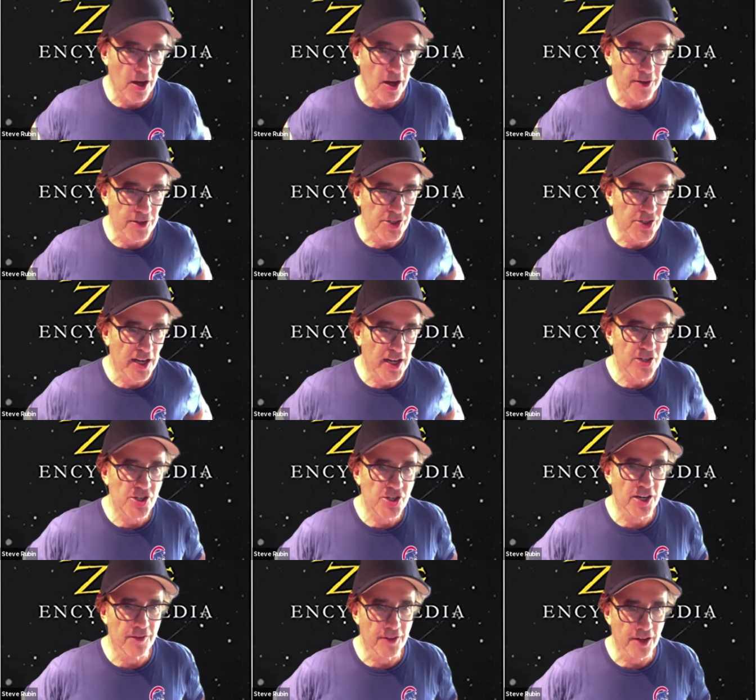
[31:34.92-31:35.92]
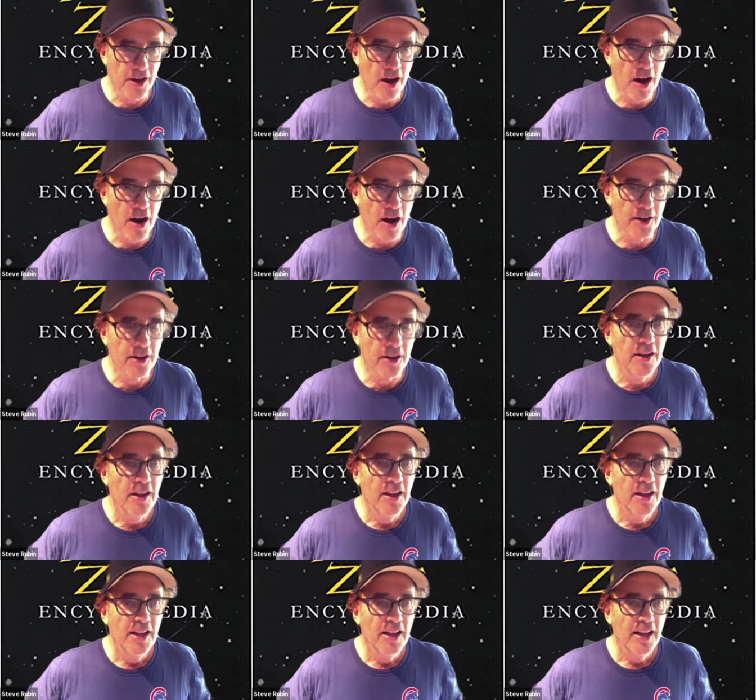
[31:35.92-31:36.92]
"The Changing of the Guard,"
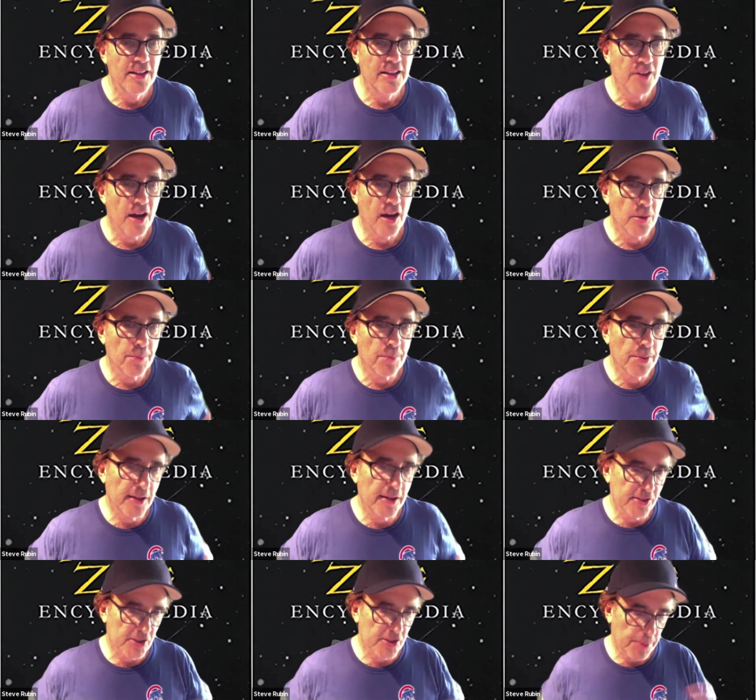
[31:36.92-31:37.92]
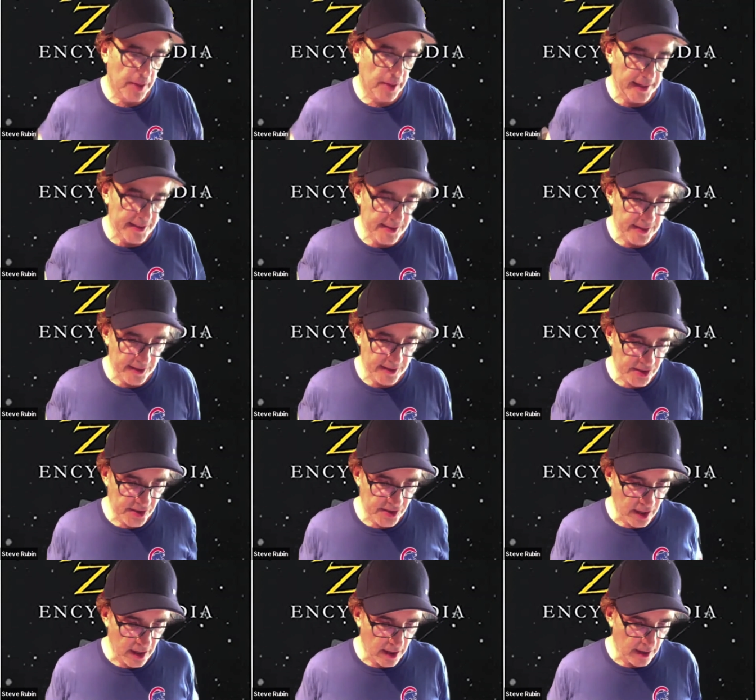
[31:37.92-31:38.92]
and Donald Pleasence plays this
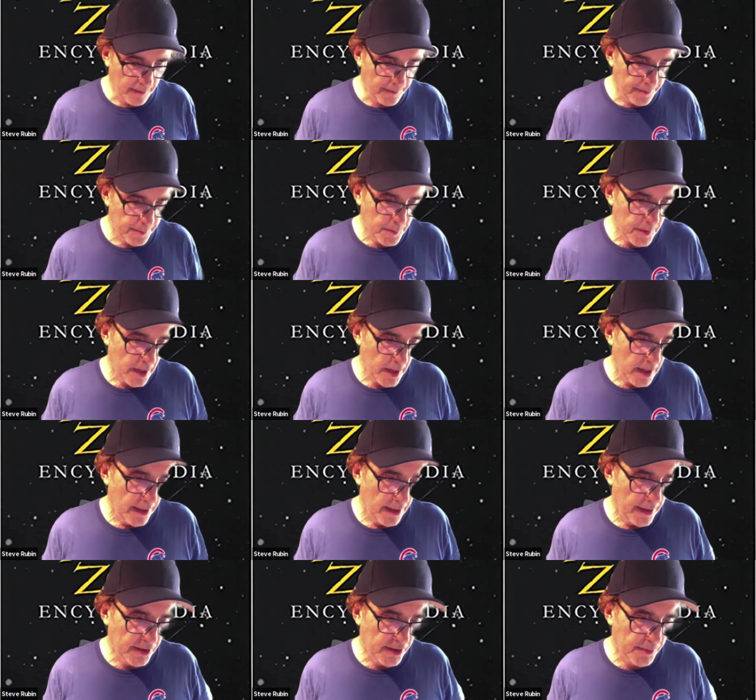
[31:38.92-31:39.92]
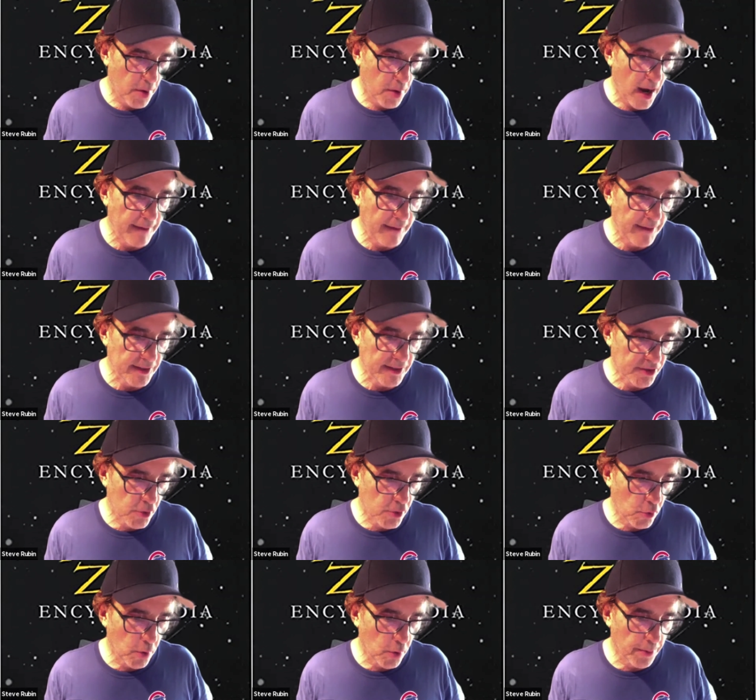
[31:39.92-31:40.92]
uh, this private
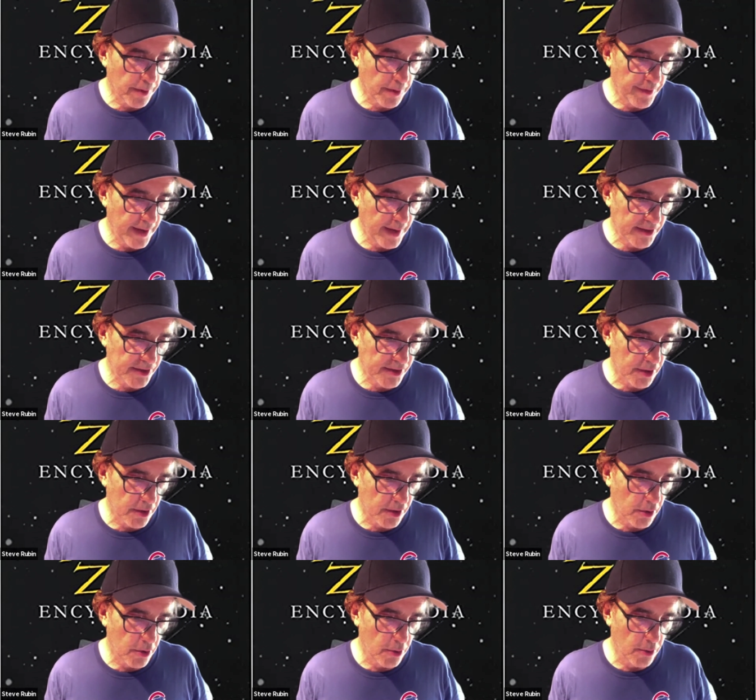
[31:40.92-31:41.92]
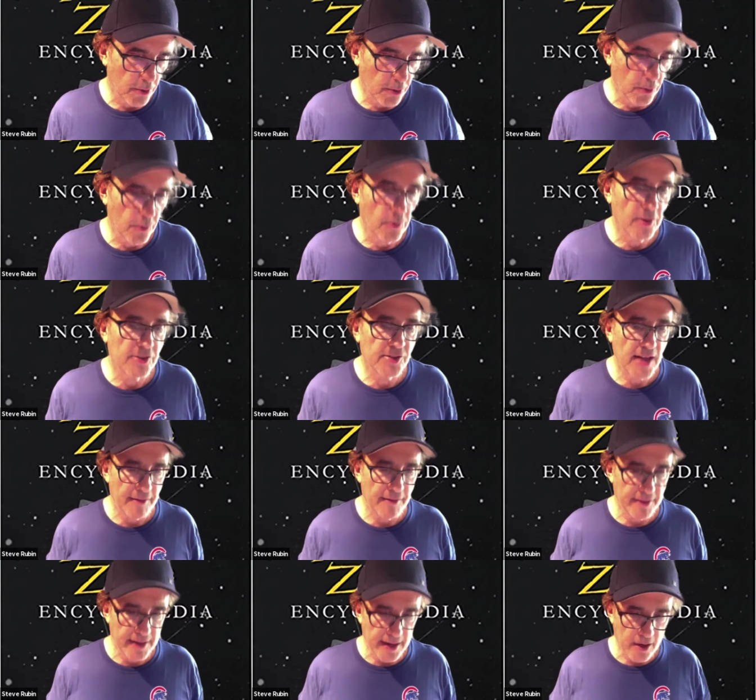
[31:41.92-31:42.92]
school professor who is
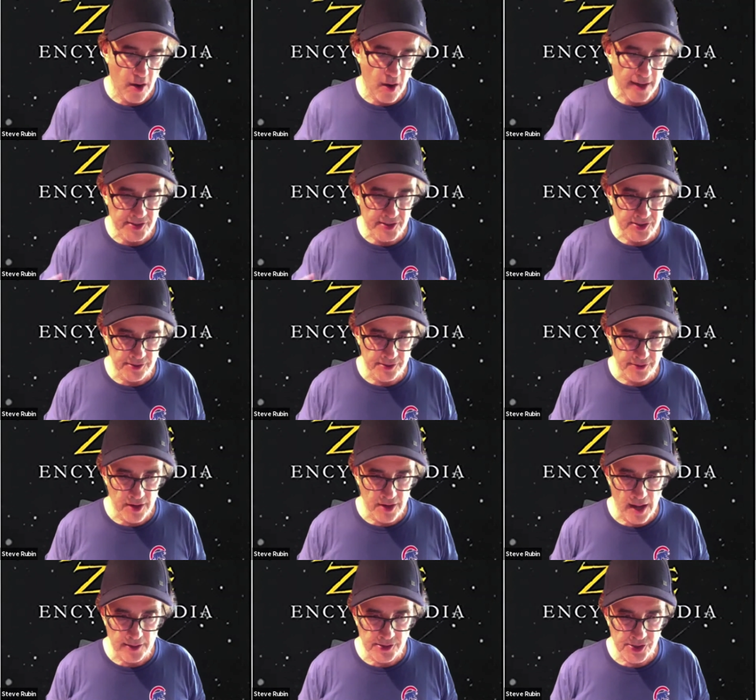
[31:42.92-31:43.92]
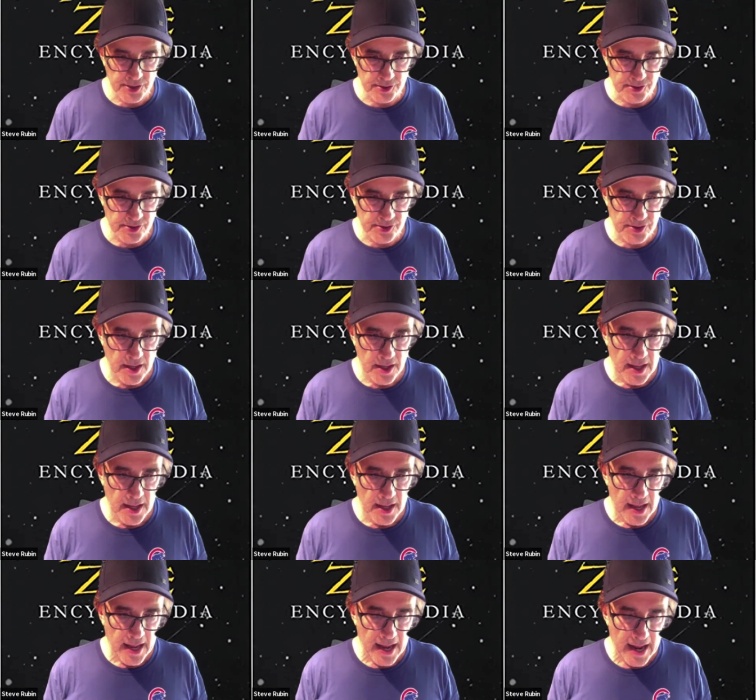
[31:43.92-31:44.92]
having a crisis of conscience.
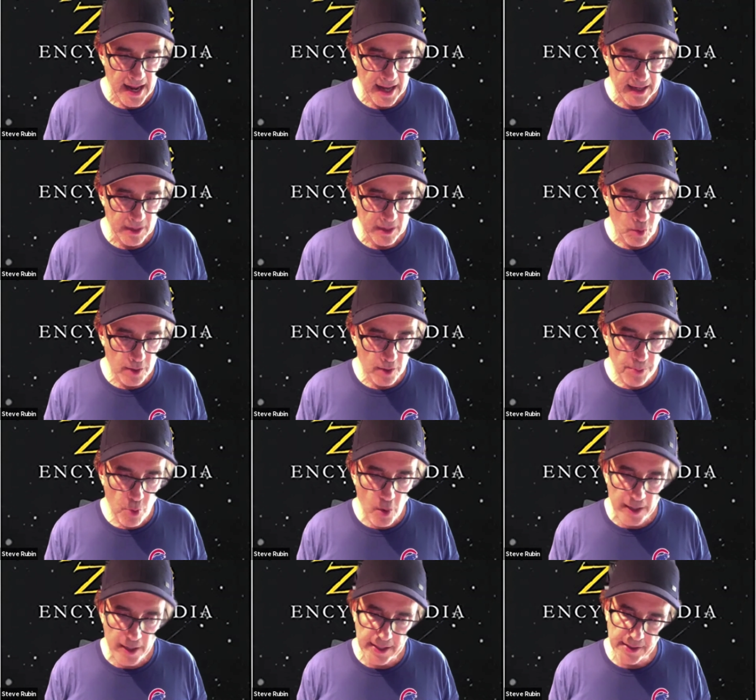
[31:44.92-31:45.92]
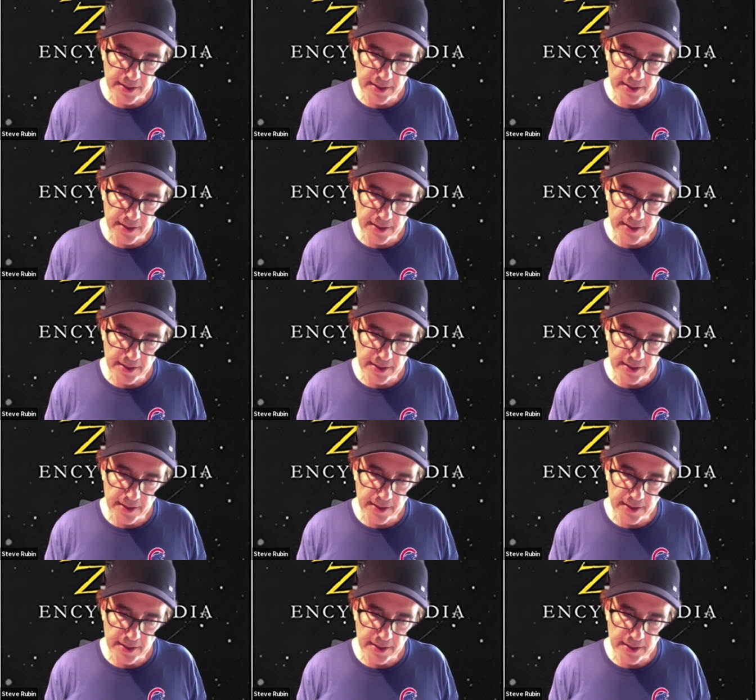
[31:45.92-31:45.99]
And at one point in the